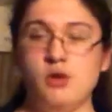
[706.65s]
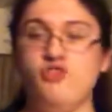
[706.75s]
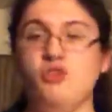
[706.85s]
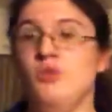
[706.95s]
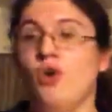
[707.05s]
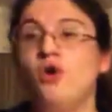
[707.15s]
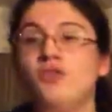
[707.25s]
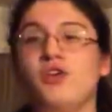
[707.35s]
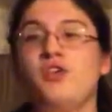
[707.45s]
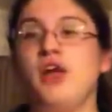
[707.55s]
she was
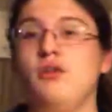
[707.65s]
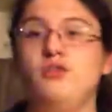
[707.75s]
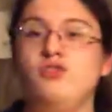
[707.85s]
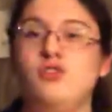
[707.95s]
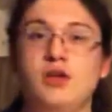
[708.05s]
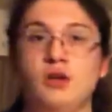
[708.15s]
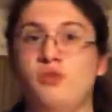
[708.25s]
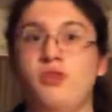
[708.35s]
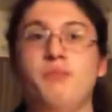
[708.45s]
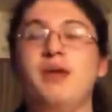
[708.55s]
over as hell. It
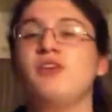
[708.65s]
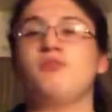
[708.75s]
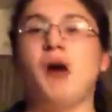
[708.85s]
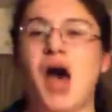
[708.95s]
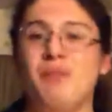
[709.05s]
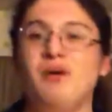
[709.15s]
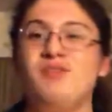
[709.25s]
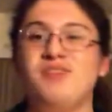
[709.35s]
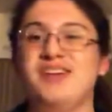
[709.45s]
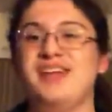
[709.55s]
was the biggest pop
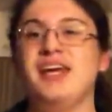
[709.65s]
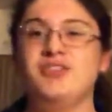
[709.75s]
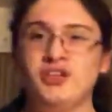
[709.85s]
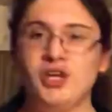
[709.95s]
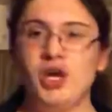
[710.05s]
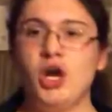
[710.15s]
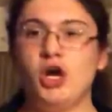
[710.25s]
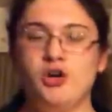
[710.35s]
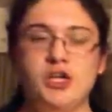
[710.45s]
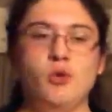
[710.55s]
of the night.
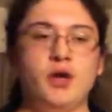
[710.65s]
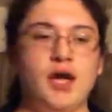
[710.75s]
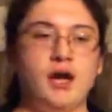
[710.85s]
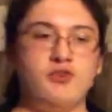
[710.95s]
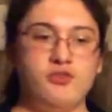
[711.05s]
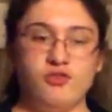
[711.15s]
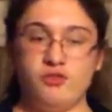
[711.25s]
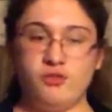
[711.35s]
Her Equinox